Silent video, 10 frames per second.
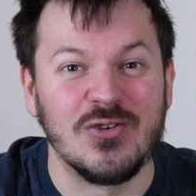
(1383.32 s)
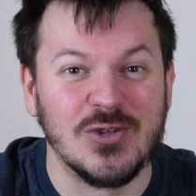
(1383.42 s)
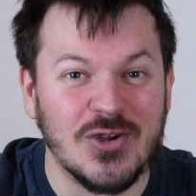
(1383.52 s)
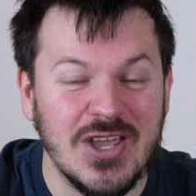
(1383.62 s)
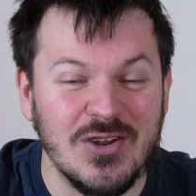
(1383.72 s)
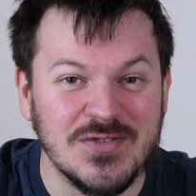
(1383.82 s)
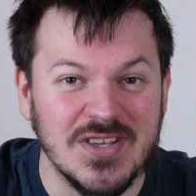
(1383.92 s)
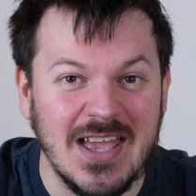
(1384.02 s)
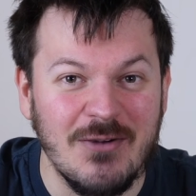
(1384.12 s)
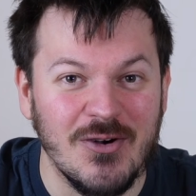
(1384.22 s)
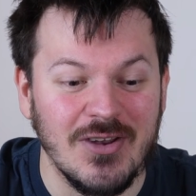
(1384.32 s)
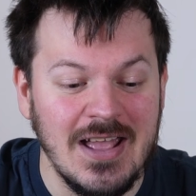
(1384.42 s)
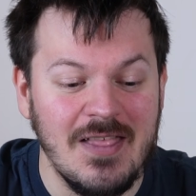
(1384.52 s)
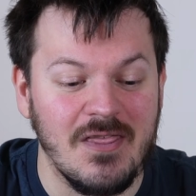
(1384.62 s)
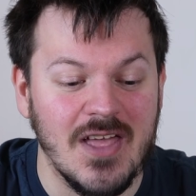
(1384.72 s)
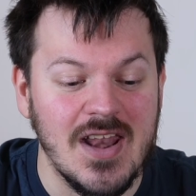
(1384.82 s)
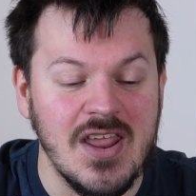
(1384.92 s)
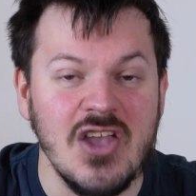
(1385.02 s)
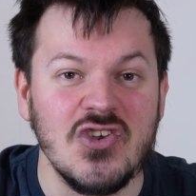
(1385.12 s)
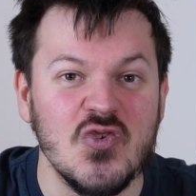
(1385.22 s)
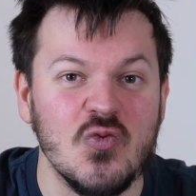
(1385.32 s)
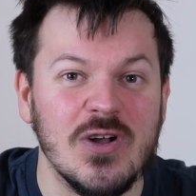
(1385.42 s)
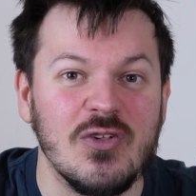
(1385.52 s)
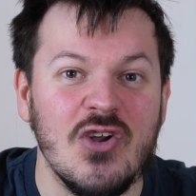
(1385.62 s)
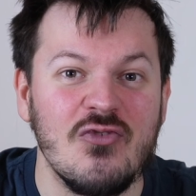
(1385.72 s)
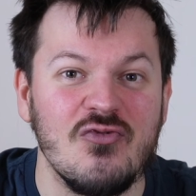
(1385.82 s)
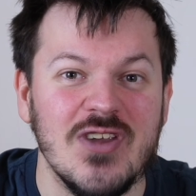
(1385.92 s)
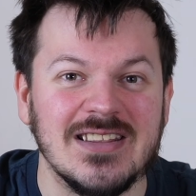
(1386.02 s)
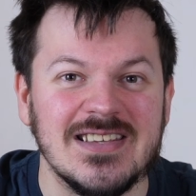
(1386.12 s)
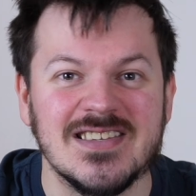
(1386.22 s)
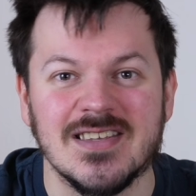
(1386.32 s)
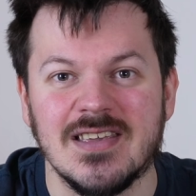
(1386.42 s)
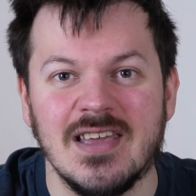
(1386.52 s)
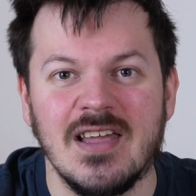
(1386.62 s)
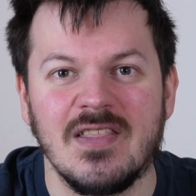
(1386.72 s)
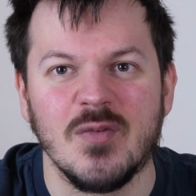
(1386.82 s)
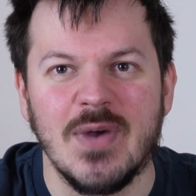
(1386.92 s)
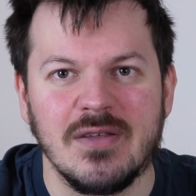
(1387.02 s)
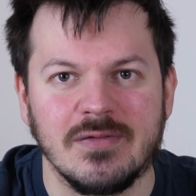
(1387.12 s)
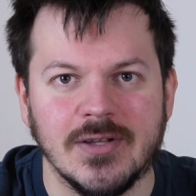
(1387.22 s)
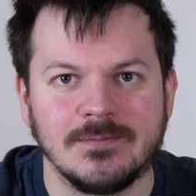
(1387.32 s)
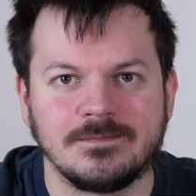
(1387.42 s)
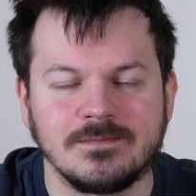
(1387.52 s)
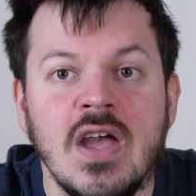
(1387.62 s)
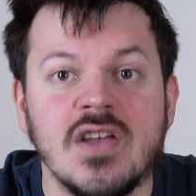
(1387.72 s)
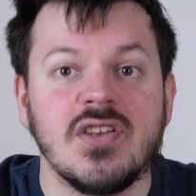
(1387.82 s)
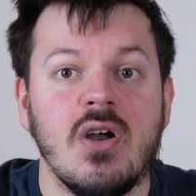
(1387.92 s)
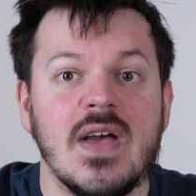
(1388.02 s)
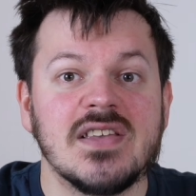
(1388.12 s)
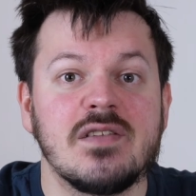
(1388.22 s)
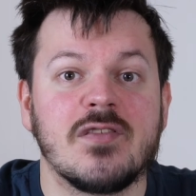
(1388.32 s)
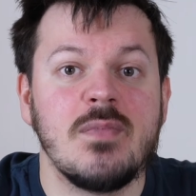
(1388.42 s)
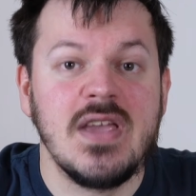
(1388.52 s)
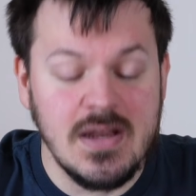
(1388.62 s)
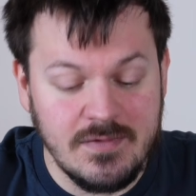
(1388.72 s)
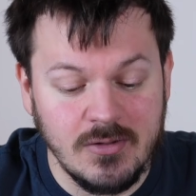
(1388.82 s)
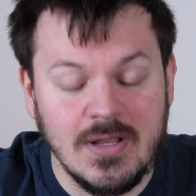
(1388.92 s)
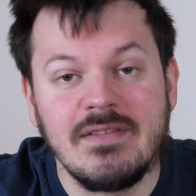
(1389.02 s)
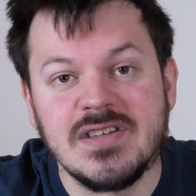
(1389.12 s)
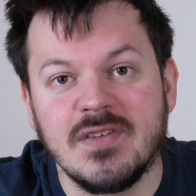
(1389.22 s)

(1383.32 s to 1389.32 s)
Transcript: lucky enough to get one, then you will really see the benefit. So that's it from me, and if you like this